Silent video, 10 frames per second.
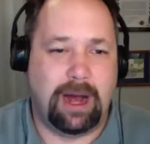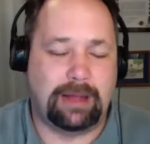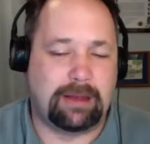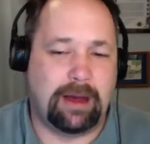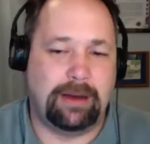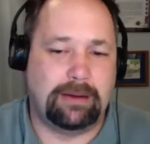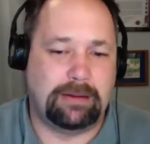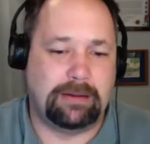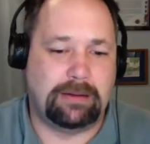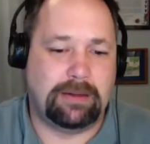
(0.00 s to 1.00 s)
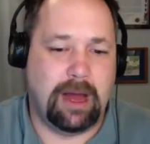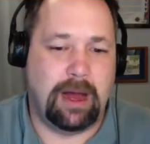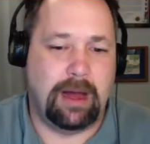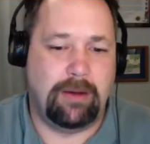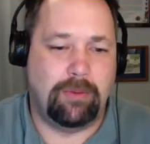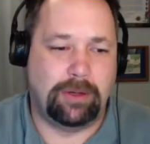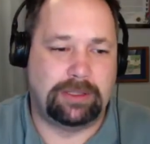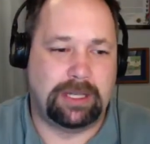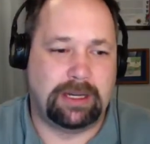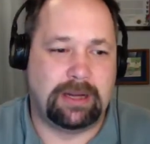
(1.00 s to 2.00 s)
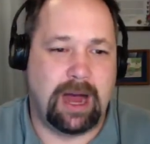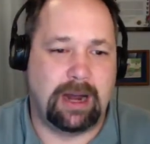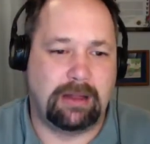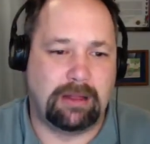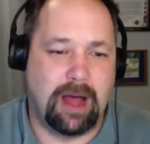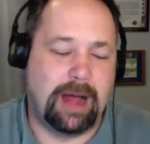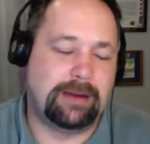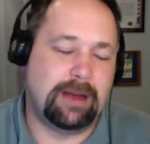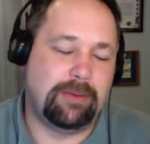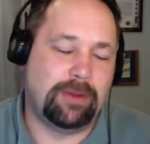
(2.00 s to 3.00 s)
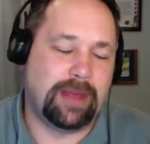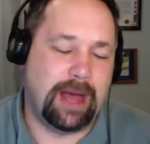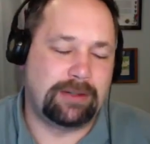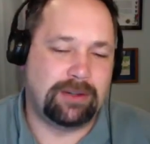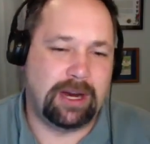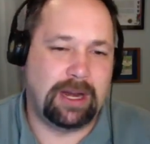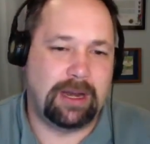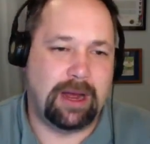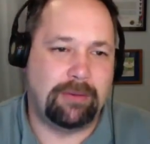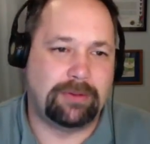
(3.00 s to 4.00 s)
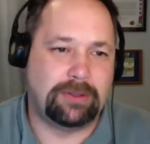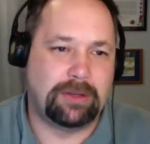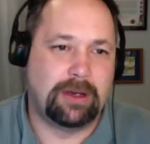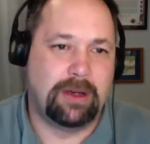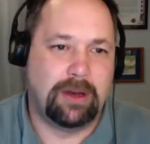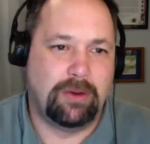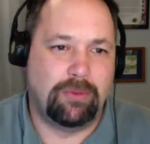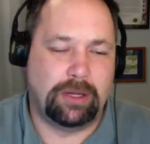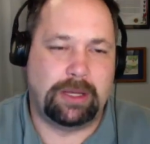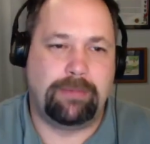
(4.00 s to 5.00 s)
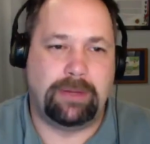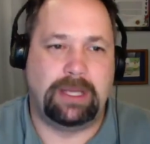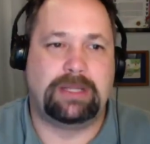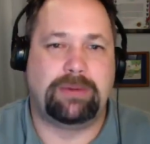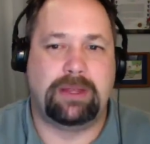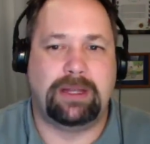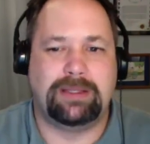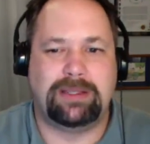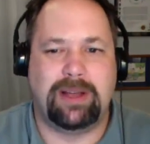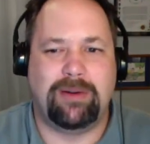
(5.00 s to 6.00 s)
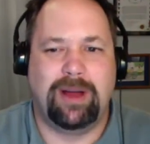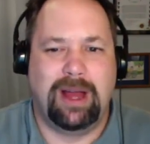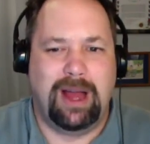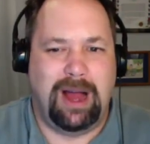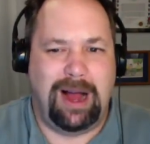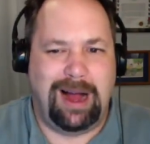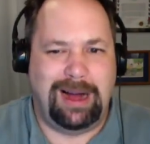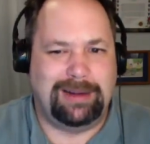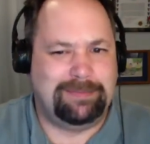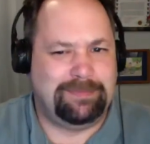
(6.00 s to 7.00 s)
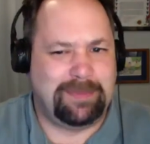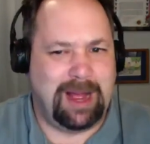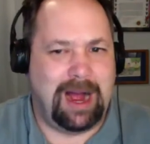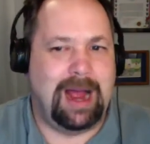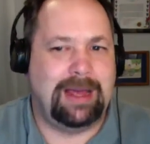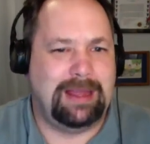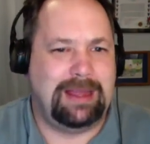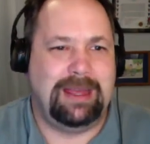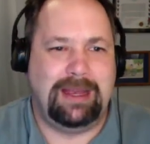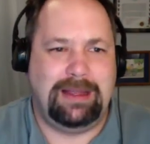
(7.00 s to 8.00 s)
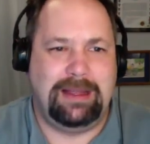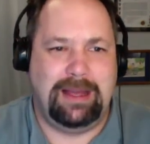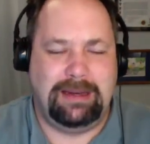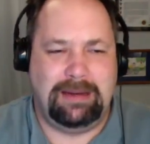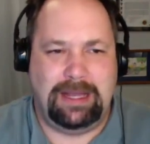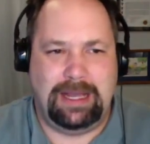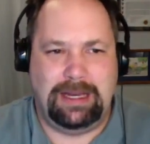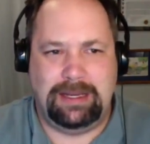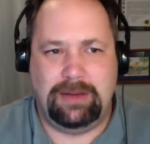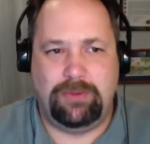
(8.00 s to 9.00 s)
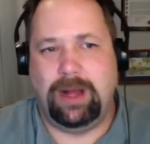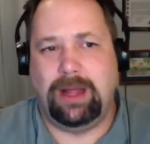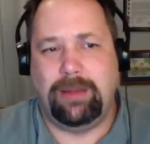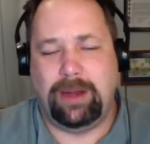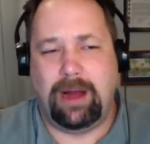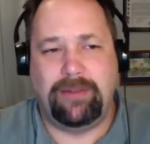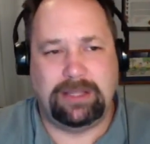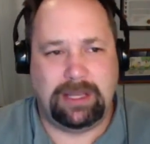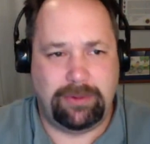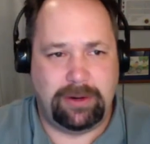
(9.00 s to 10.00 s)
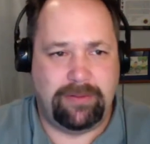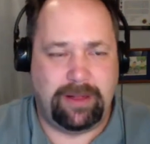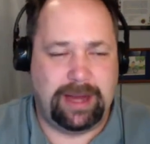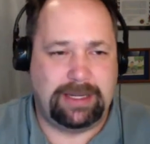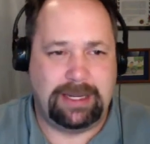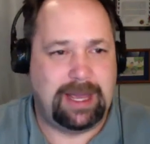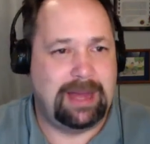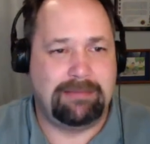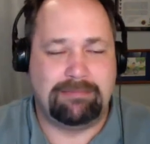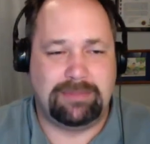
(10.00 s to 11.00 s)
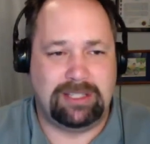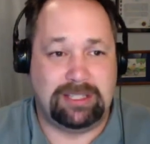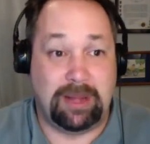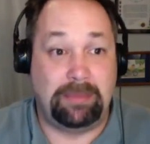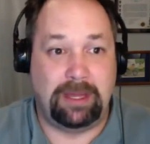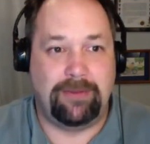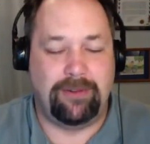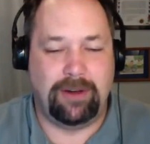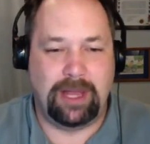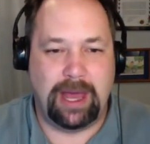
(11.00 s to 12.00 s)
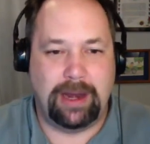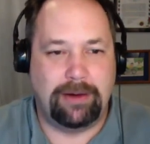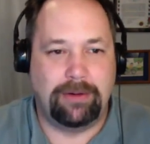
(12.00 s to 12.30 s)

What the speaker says: thought Wilson got a lot done with that trade, and I was really pleased with it. So I think that he did well. I mean, obviously you would have liked to get something for Nieto,